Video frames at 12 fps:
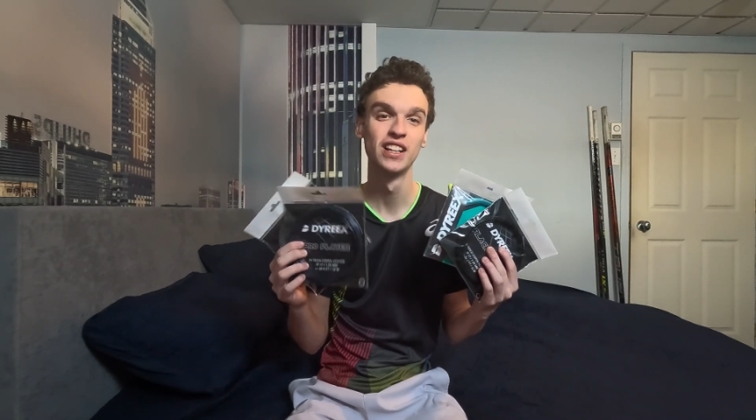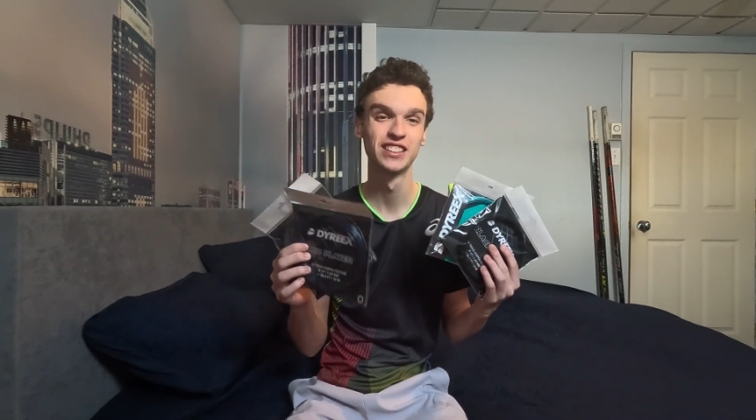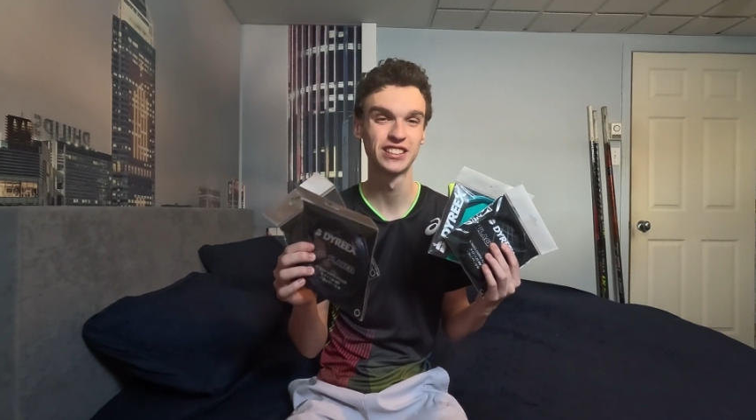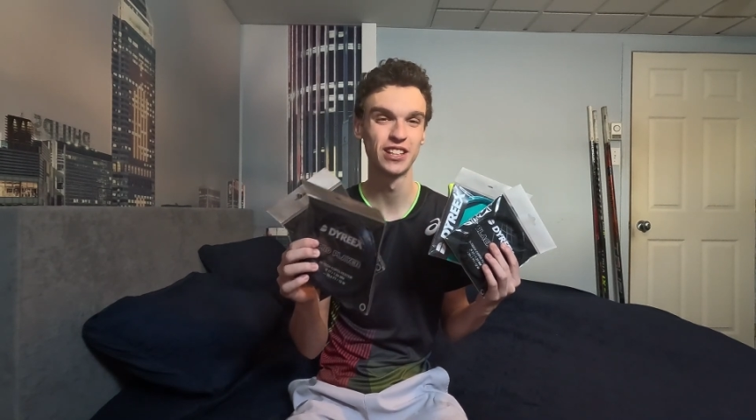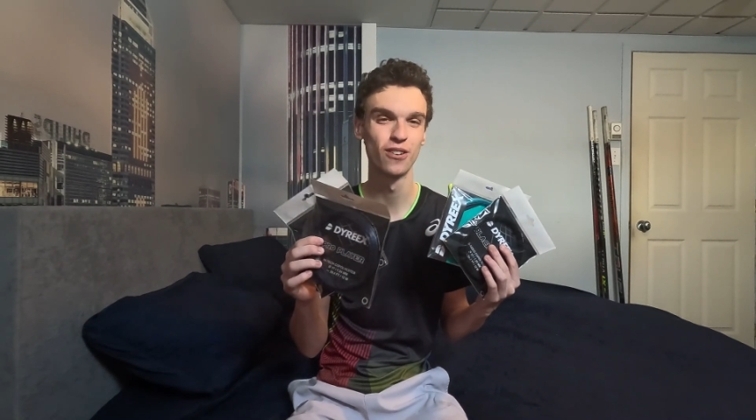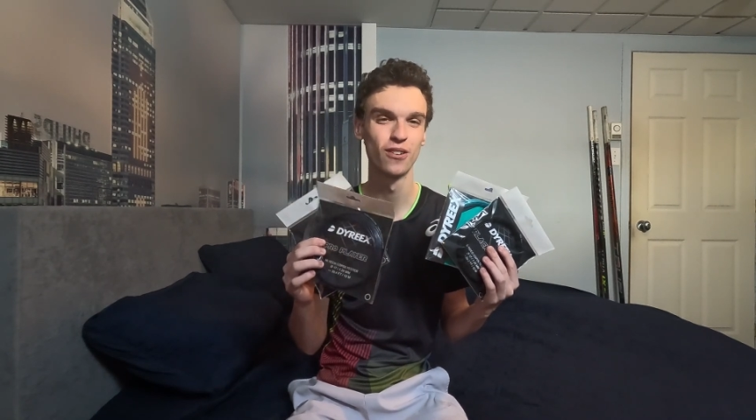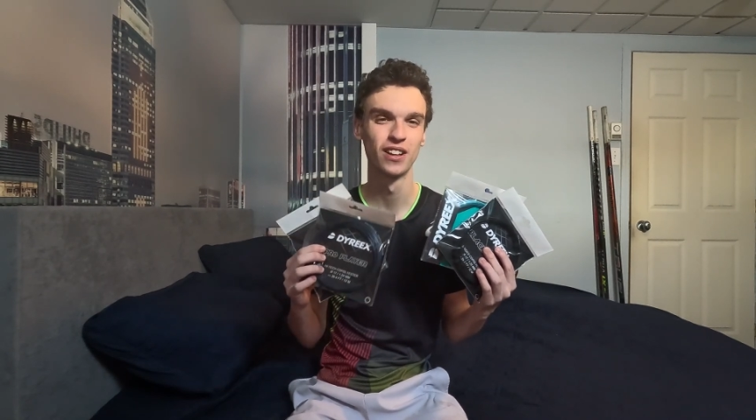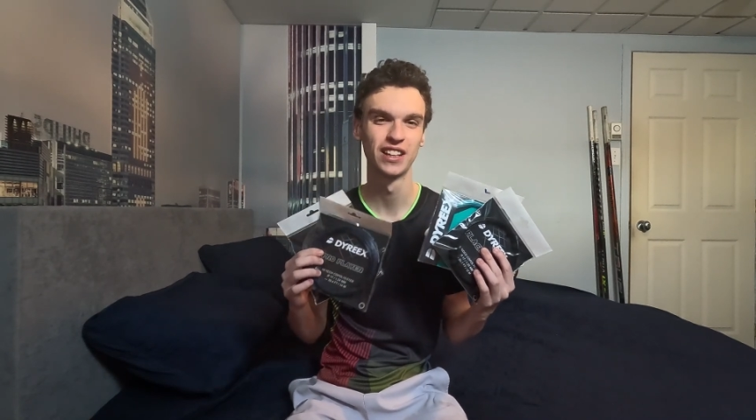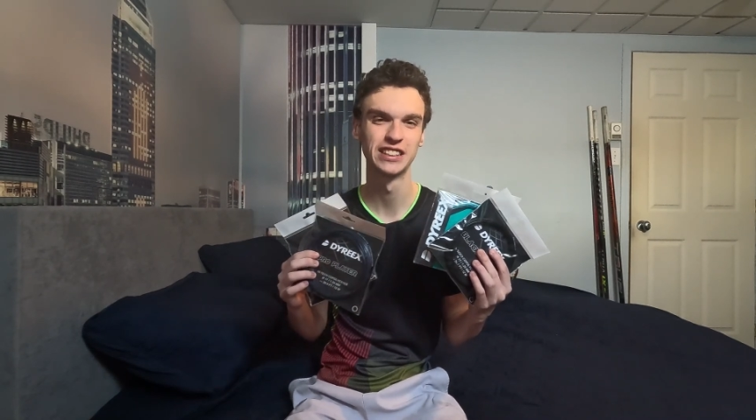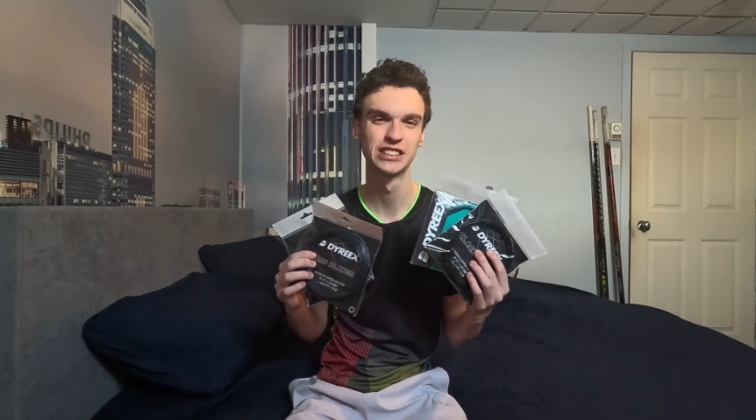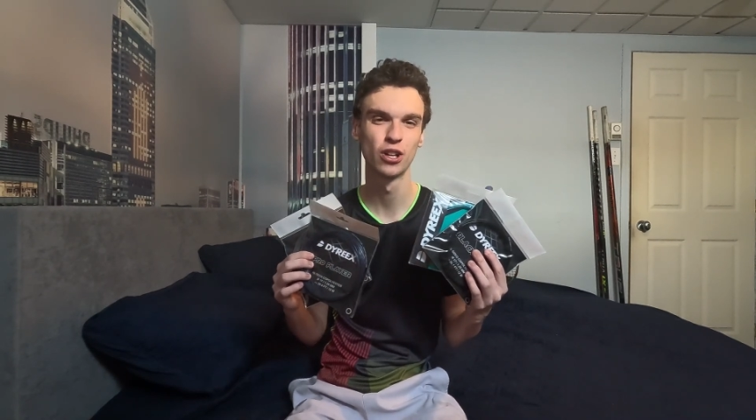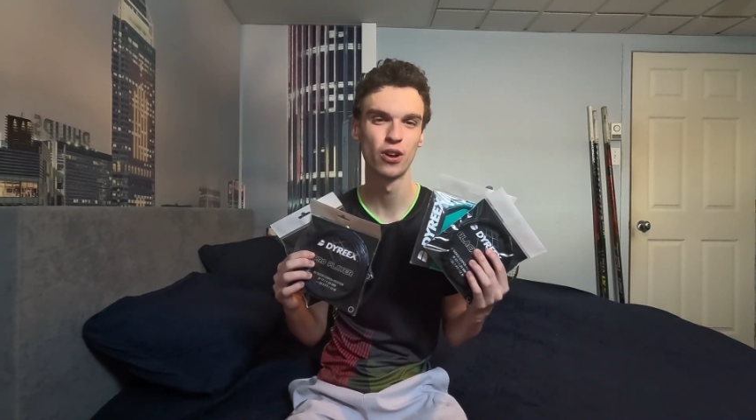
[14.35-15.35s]
So
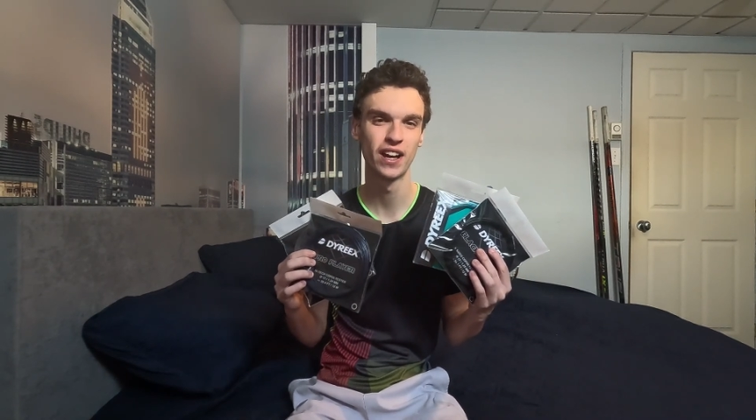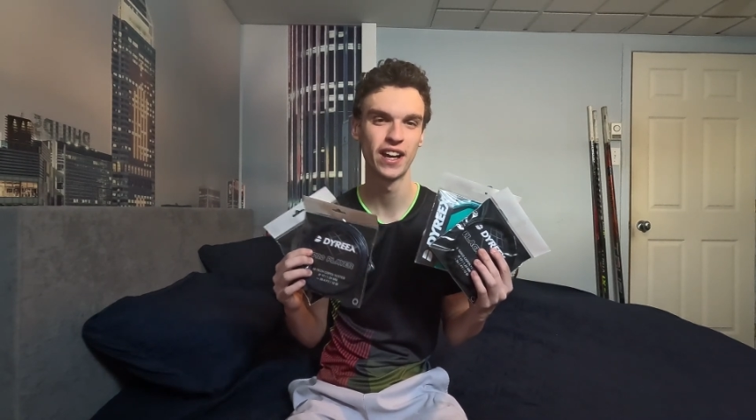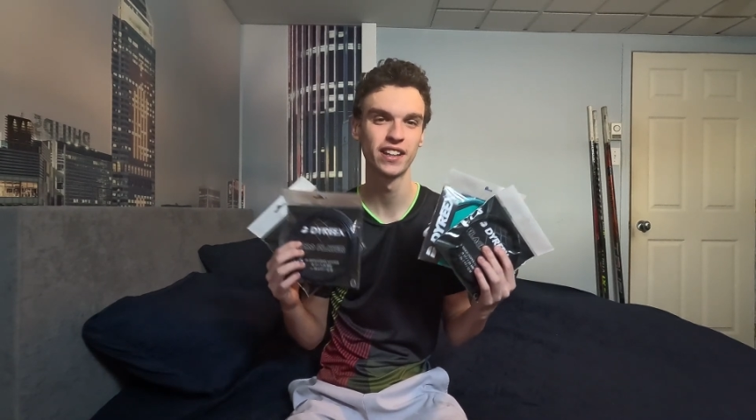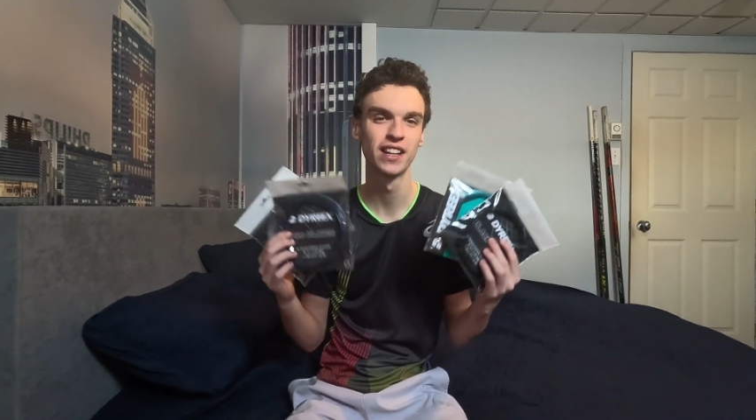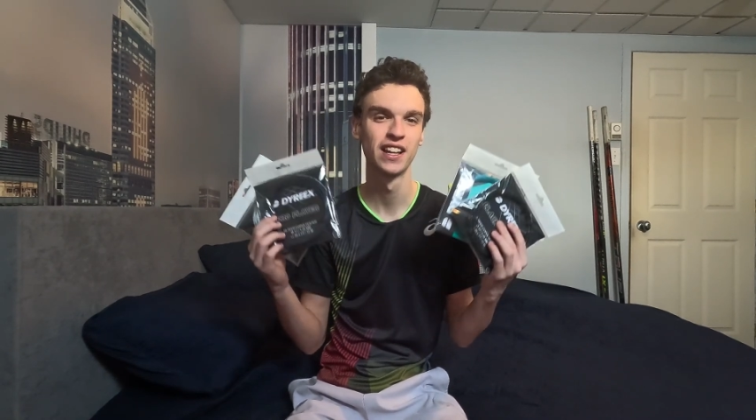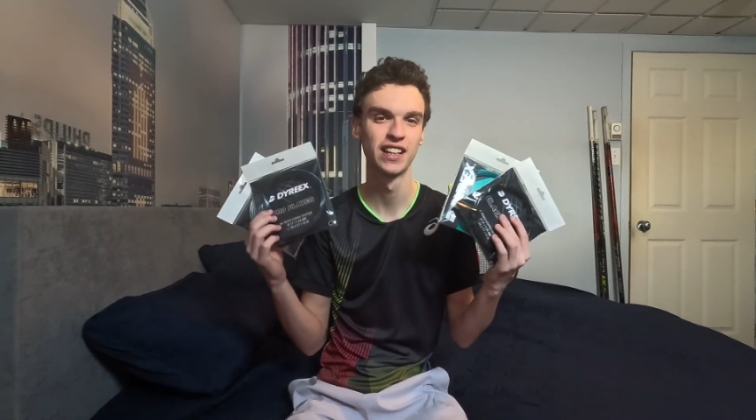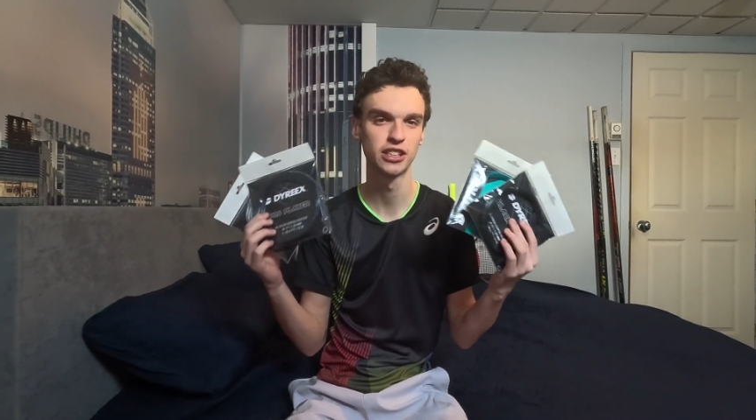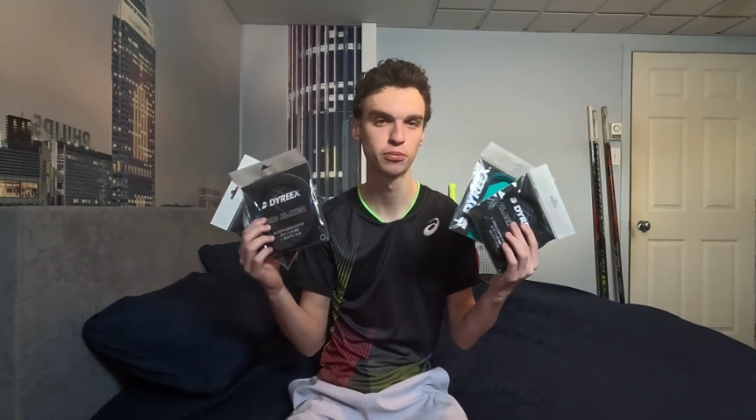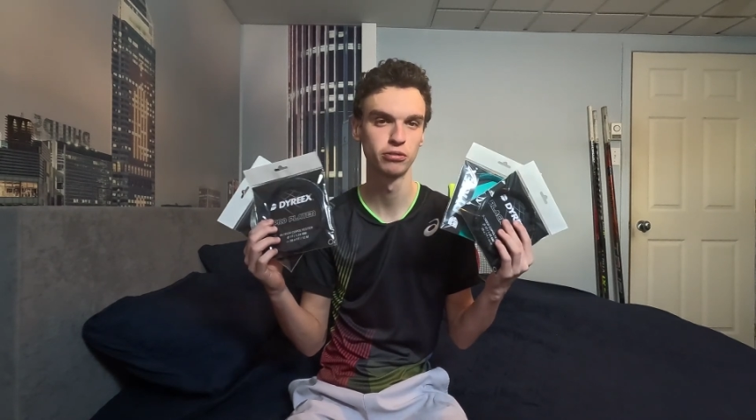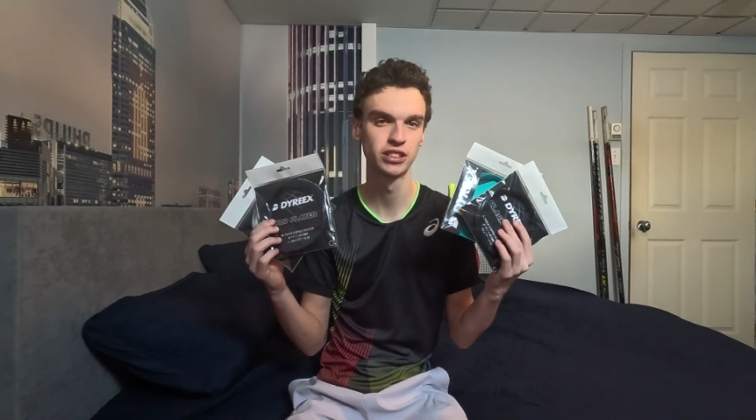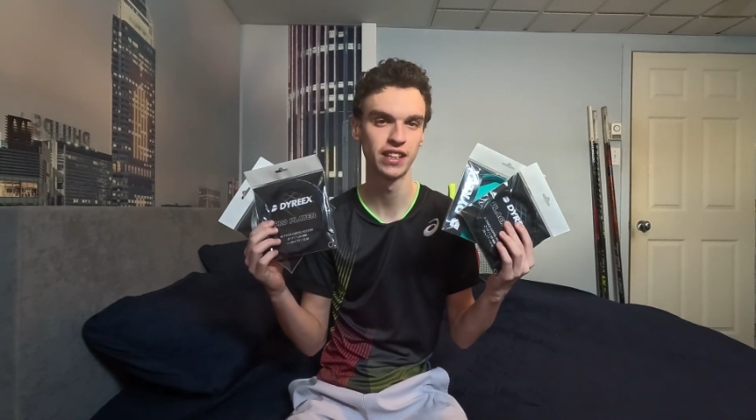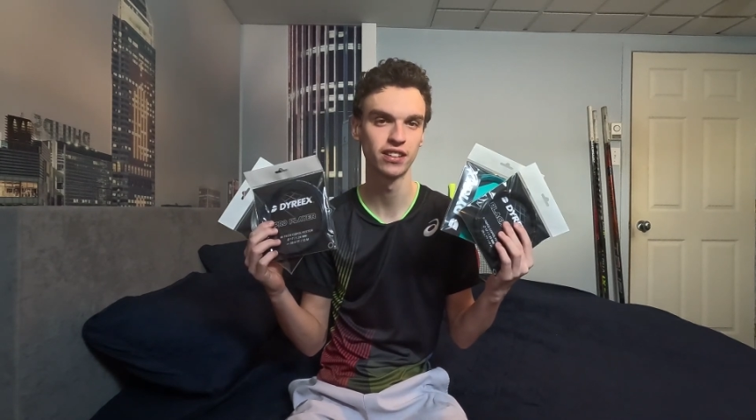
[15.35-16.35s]
let's go ahead, let's
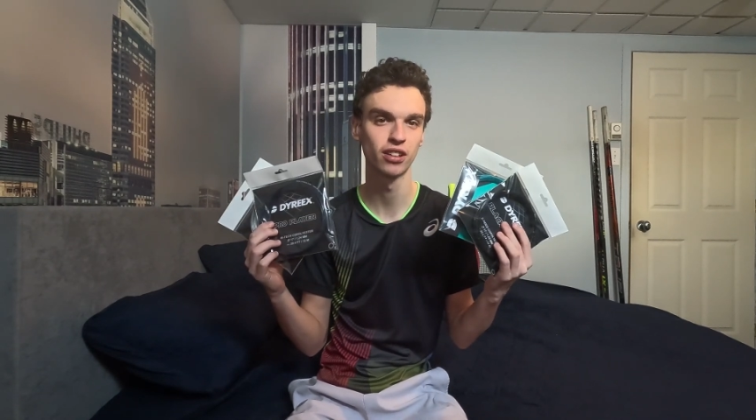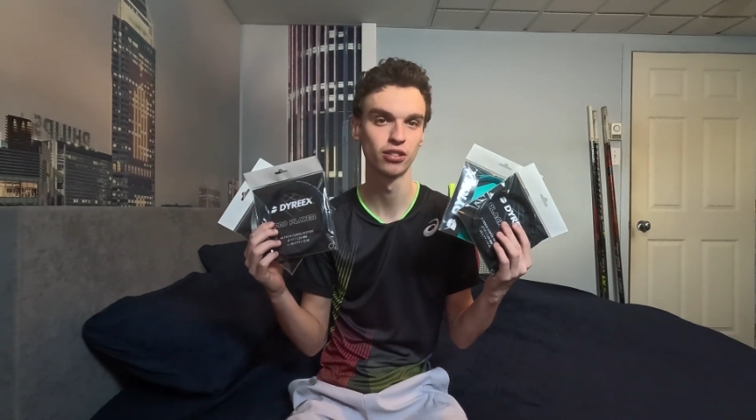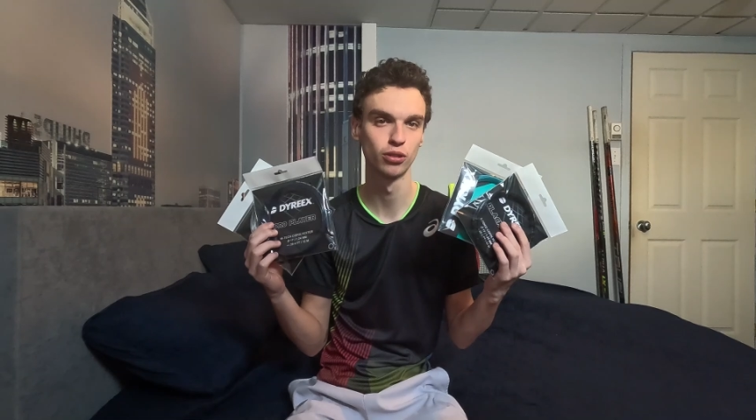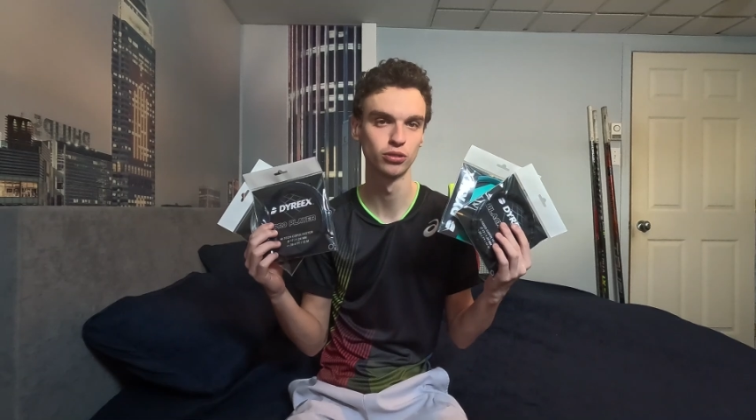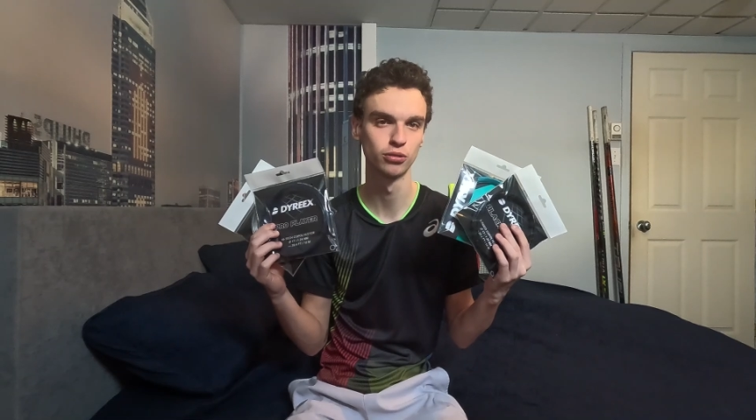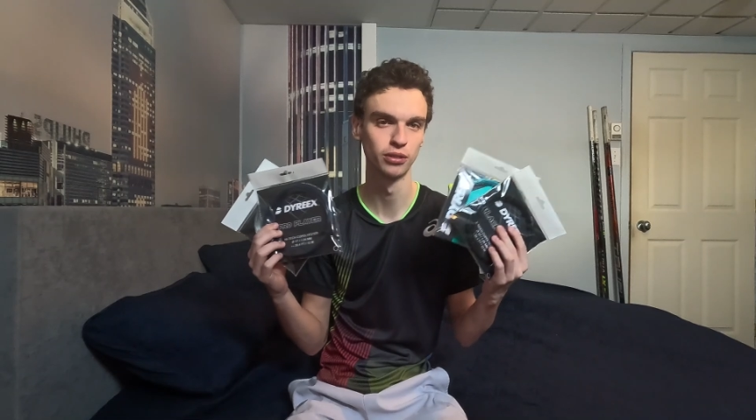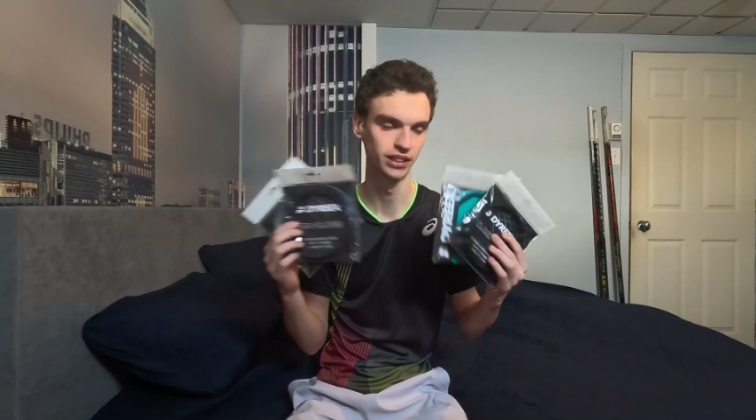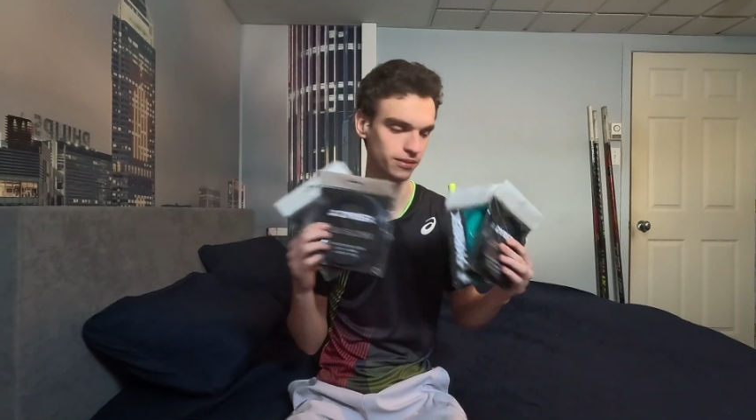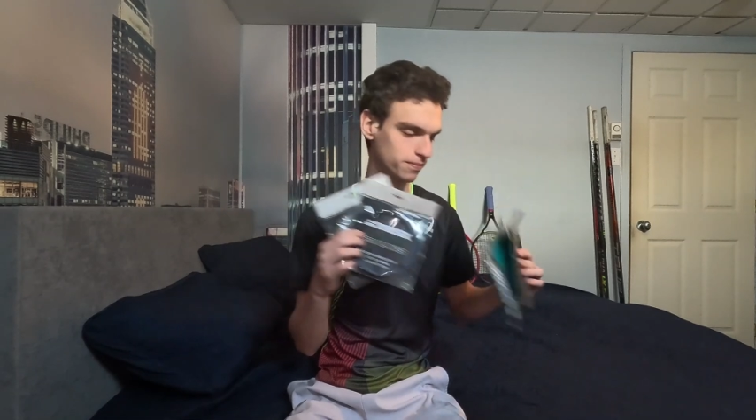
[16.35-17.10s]
present those string.